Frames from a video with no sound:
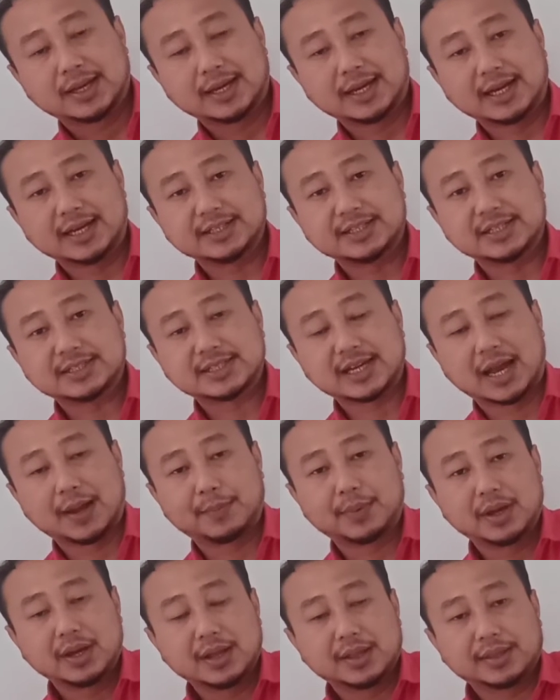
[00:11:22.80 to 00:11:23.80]
At that
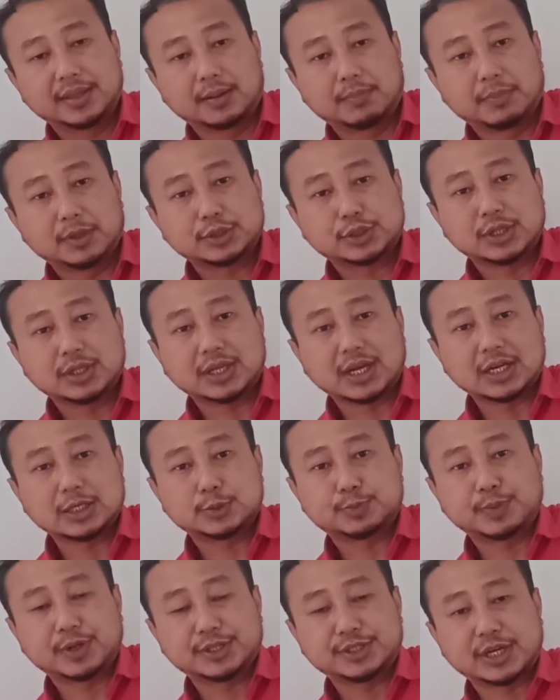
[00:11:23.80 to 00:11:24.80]
time, the muscle that
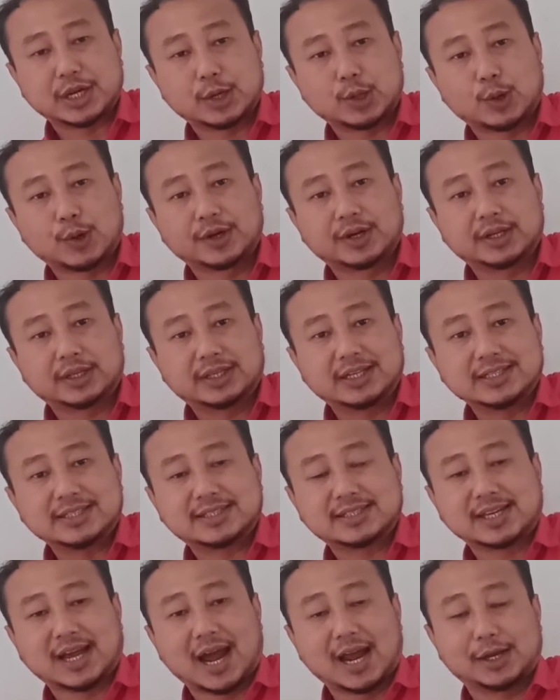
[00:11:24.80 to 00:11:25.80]
is present on
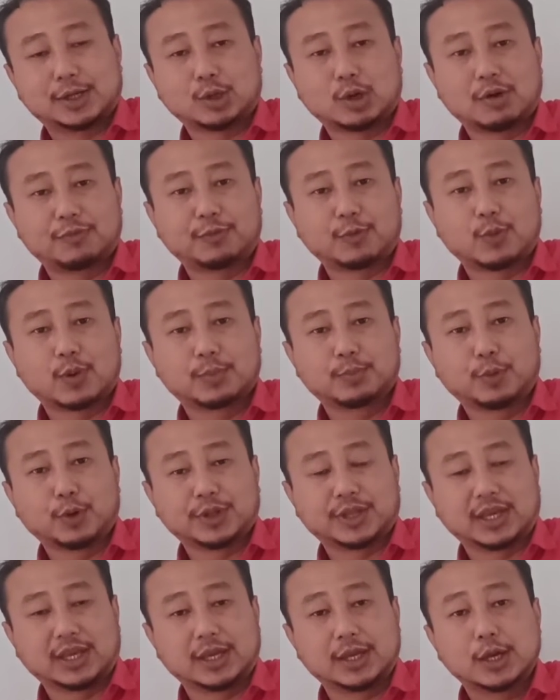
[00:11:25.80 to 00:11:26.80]
this side of our
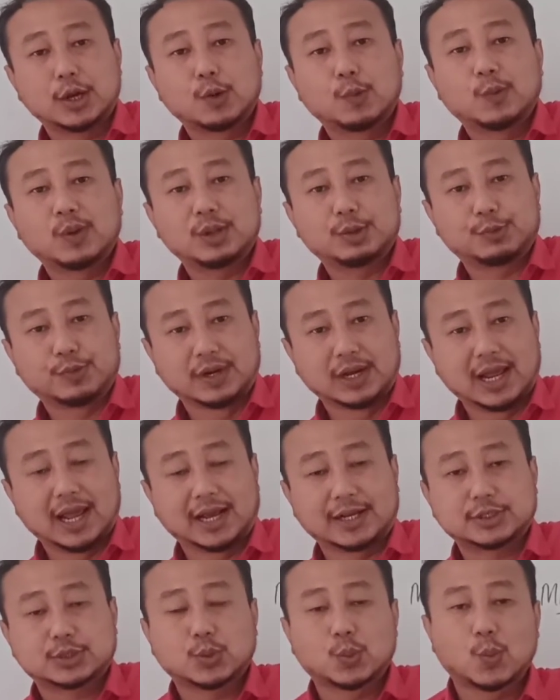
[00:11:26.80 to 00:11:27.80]
body will
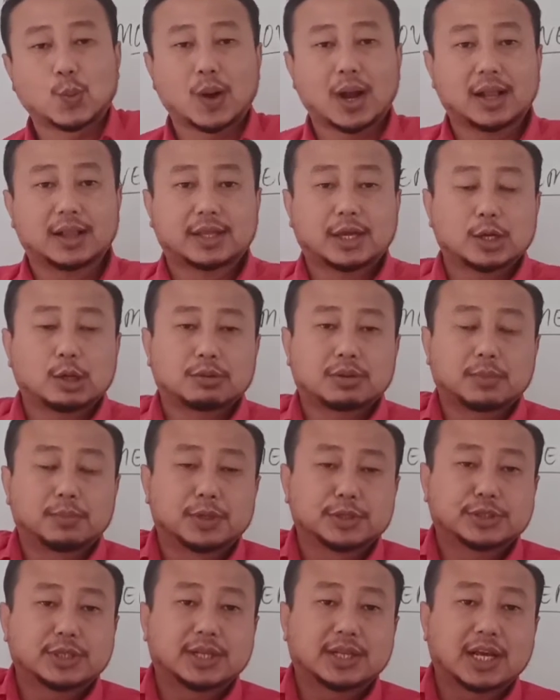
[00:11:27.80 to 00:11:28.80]
relax, while that of the
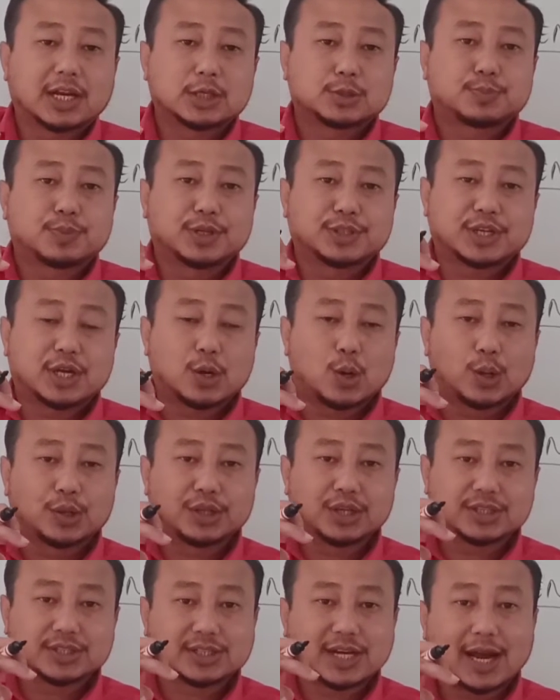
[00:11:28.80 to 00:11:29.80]
muscle that is present on
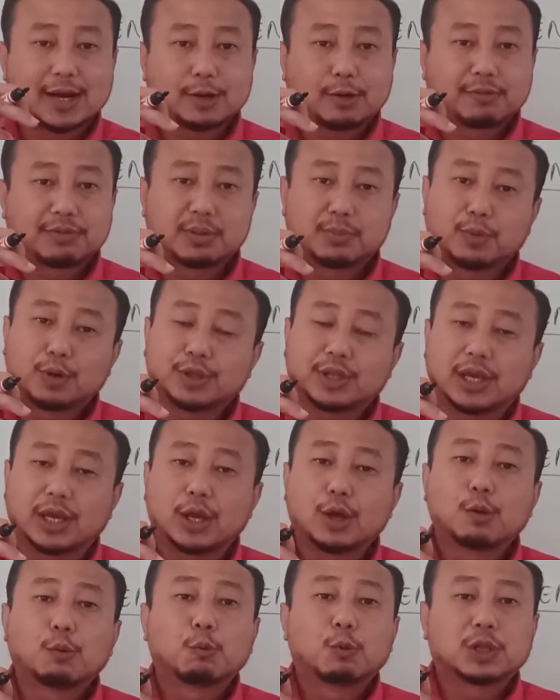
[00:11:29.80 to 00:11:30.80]
this side of the
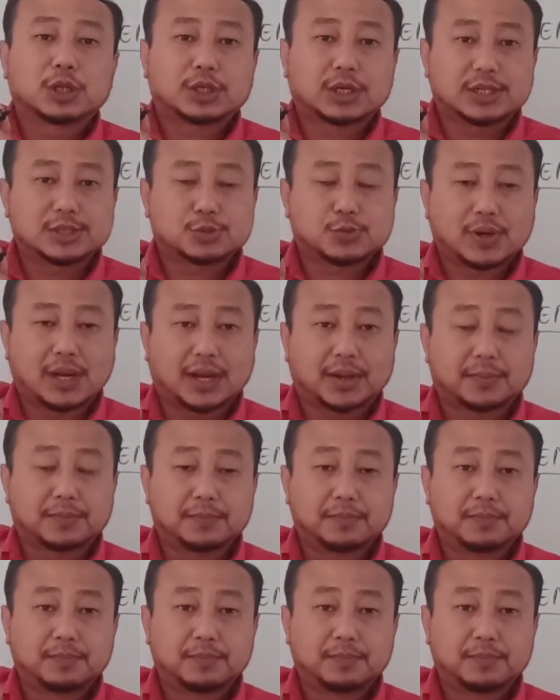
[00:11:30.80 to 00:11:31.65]
body will contract.